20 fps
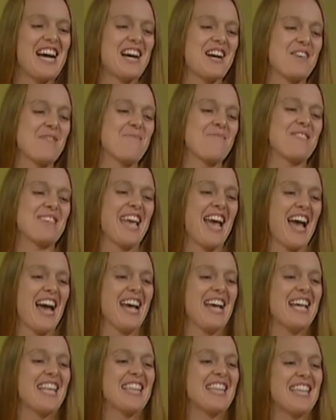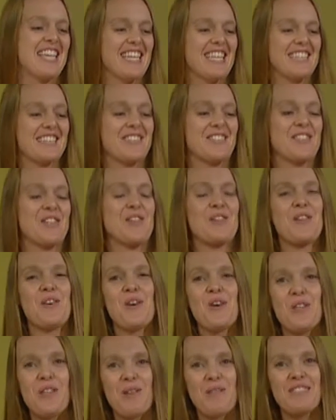um, yeah, these. So the
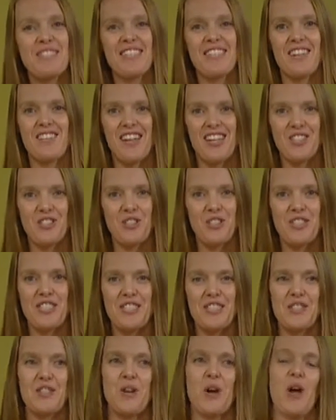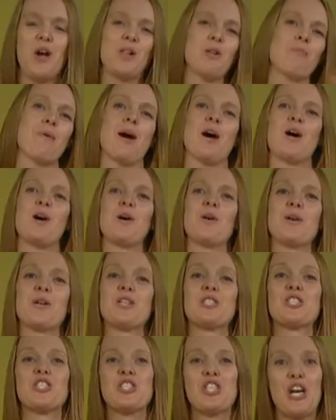whole thing with Sundown Naturals is they're all
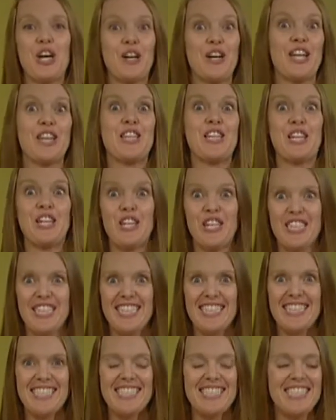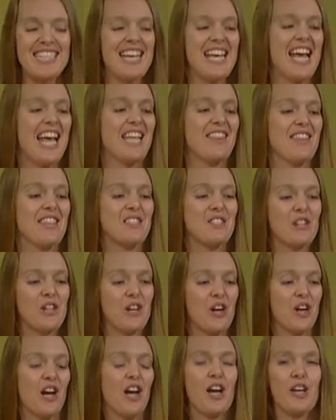about sharing the goodness and these
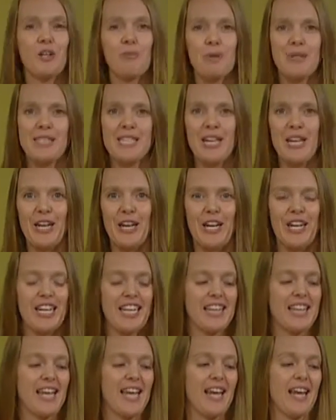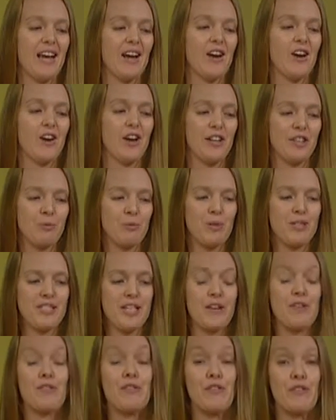are 100% good. They are
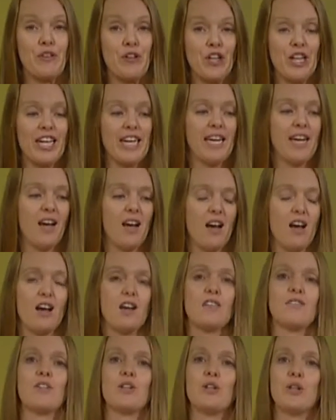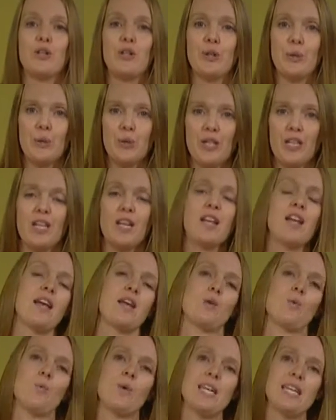100% free of gluten
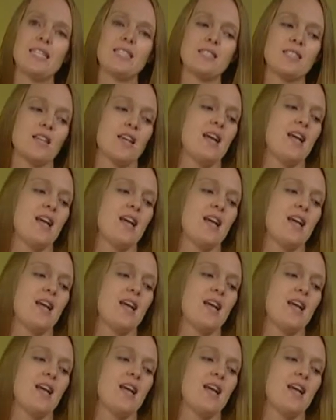and wheat